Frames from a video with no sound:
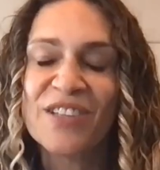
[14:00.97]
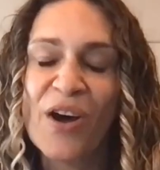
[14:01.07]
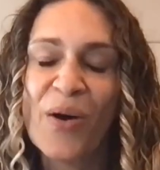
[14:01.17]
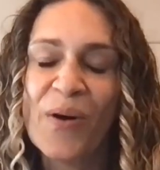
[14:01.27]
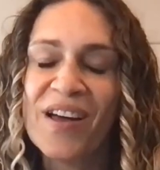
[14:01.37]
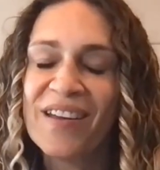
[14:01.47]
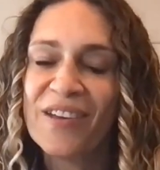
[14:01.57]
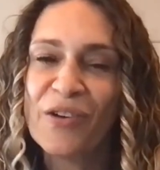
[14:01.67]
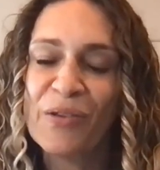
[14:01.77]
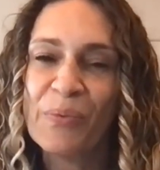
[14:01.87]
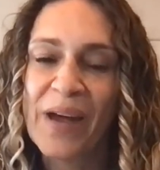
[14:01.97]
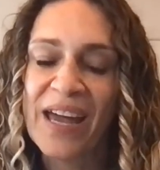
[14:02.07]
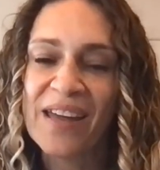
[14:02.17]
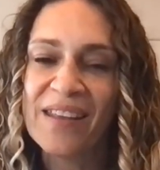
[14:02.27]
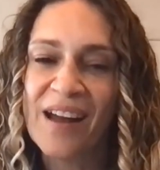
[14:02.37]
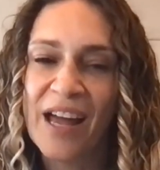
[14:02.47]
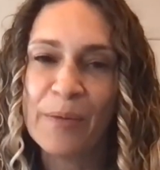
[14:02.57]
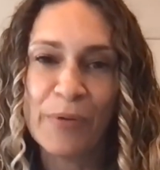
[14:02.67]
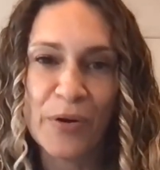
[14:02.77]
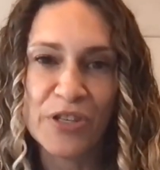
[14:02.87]
So, uh, you know, the way that I
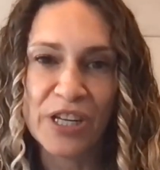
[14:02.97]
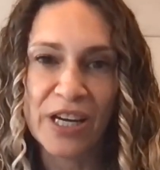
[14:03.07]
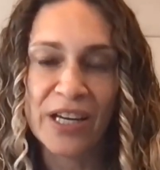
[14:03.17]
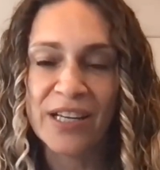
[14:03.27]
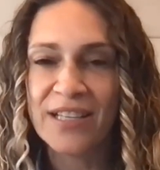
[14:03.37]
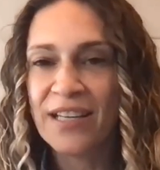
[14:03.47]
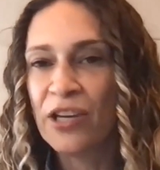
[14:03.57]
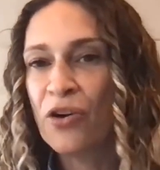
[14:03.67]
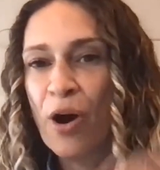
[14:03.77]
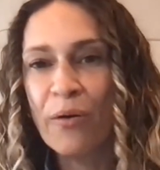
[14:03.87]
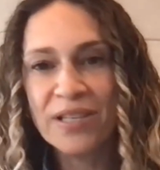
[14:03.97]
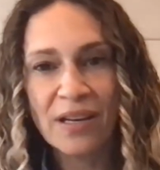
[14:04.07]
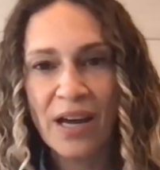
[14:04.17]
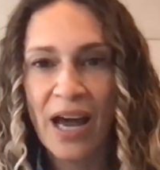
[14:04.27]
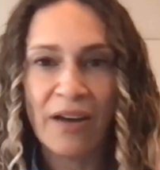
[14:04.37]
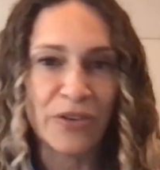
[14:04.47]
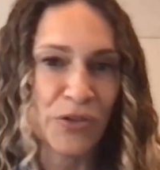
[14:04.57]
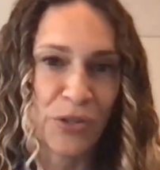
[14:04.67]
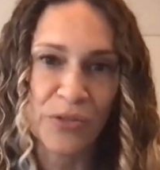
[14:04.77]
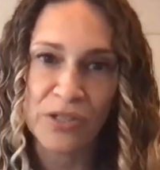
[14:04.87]
approach it is that you're always going to have
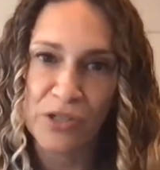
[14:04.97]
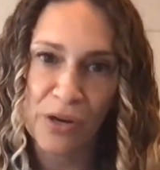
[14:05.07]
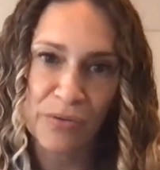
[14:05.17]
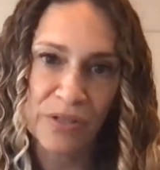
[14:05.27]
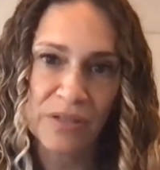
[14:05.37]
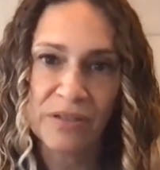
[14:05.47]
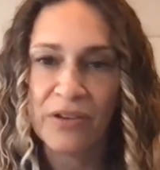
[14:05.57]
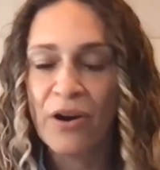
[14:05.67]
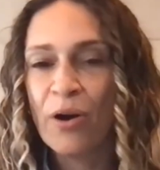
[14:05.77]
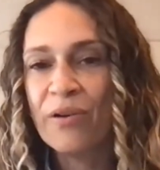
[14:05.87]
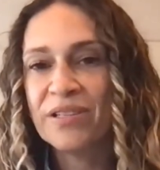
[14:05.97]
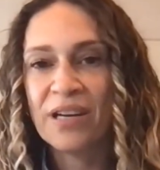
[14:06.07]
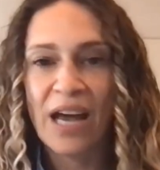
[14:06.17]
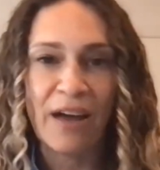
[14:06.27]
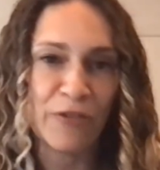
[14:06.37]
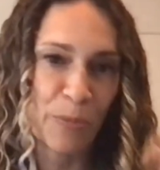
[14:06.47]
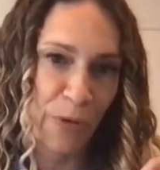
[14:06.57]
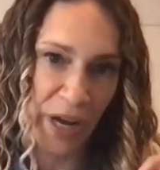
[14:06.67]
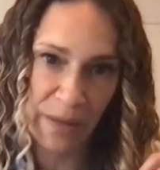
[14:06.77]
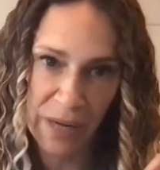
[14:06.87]
your do's and don'ts. You're always going to have your
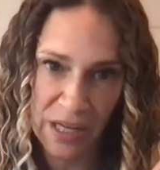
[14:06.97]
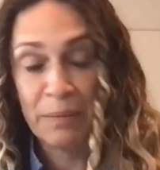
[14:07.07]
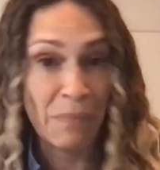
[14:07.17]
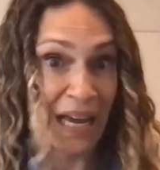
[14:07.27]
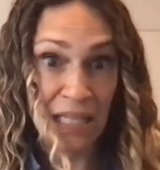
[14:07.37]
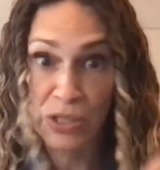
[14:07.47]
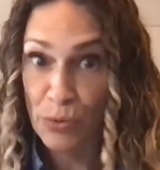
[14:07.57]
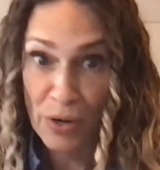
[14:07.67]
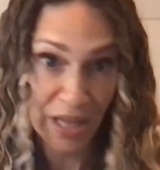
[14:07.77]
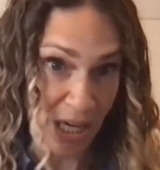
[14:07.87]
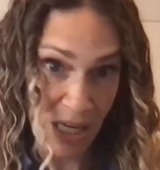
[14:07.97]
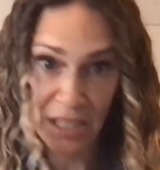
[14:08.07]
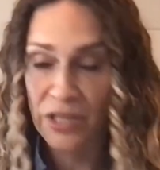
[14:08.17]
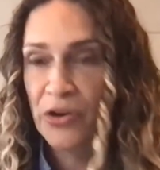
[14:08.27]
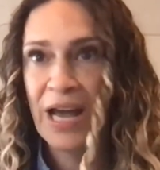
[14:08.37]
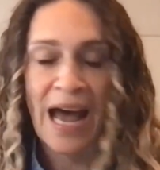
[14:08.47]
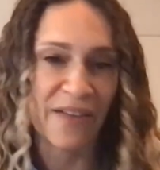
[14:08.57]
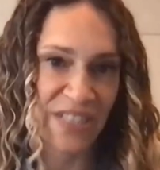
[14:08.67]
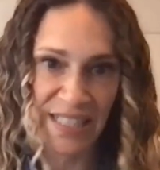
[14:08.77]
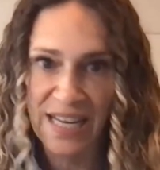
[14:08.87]
brand like mandatory things that you're going to
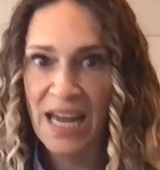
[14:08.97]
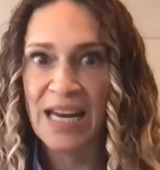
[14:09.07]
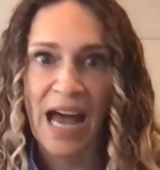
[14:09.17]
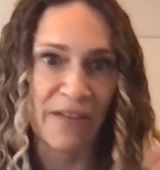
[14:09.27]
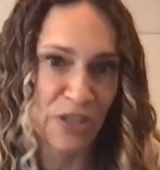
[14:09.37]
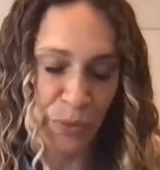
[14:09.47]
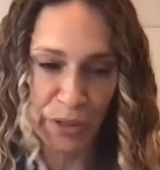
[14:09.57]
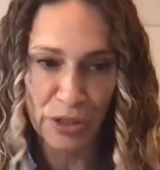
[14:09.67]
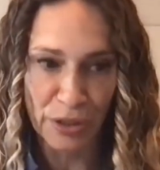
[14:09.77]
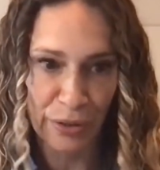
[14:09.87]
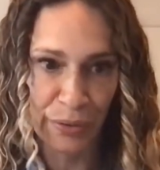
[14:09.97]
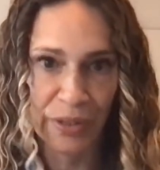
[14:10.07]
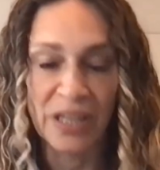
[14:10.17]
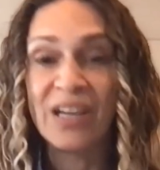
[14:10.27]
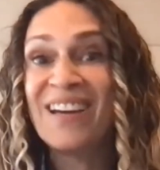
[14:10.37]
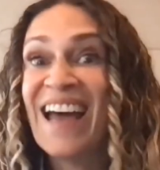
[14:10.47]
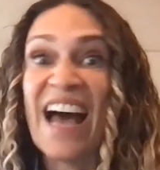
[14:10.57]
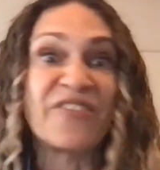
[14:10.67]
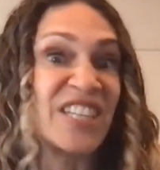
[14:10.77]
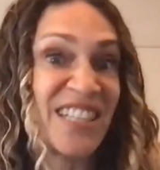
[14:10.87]
have to say and have to include.
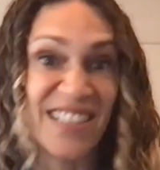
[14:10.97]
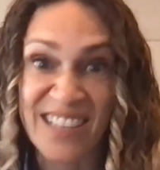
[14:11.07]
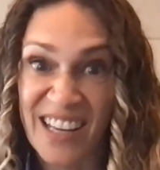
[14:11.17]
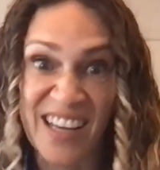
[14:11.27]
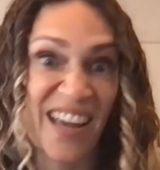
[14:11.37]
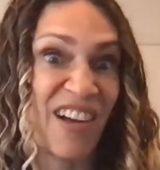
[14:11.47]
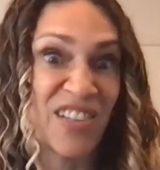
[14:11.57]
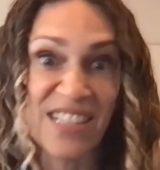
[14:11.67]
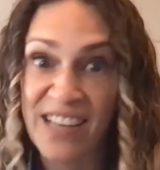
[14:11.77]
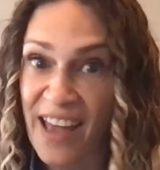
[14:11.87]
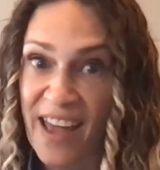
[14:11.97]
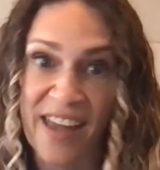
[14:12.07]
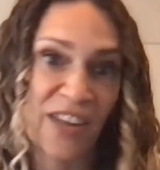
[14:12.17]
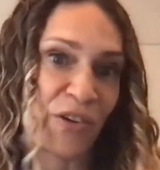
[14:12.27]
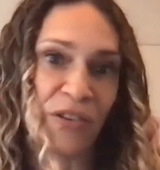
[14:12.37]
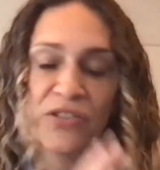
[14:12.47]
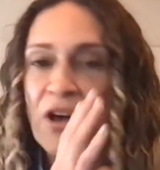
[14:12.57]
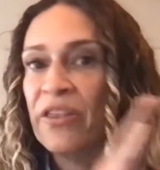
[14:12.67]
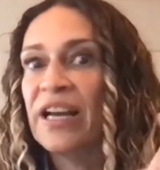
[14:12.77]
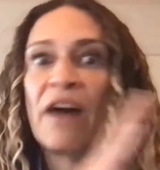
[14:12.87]
FTC, FDA, you know,
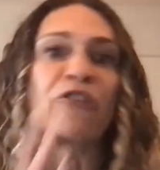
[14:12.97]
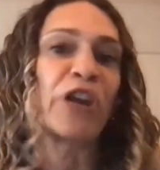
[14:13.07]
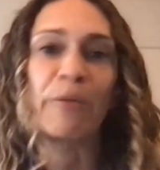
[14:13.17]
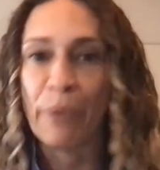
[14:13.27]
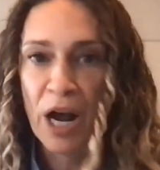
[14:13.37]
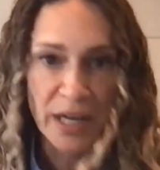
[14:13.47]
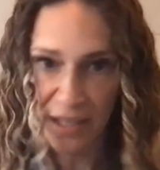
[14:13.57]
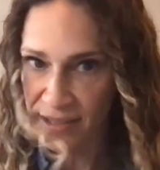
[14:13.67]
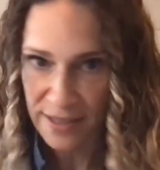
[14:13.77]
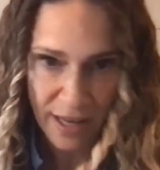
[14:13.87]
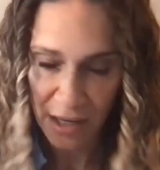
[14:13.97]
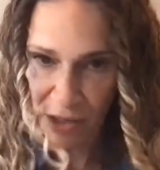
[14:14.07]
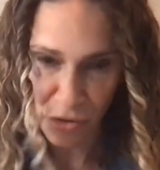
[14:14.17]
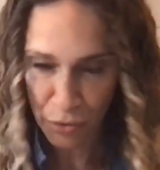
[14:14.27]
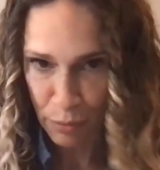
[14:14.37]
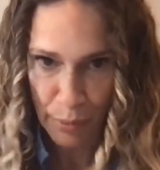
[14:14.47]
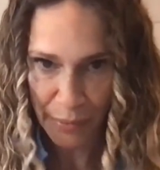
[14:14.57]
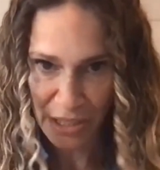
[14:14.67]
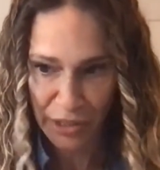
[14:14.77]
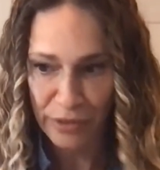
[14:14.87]
there's all the governing bodies that control
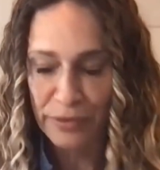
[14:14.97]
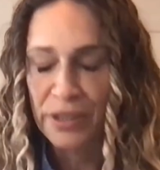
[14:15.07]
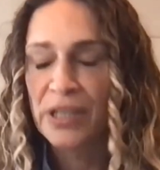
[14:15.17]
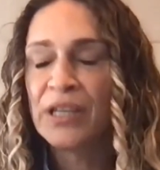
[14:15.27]
what we do.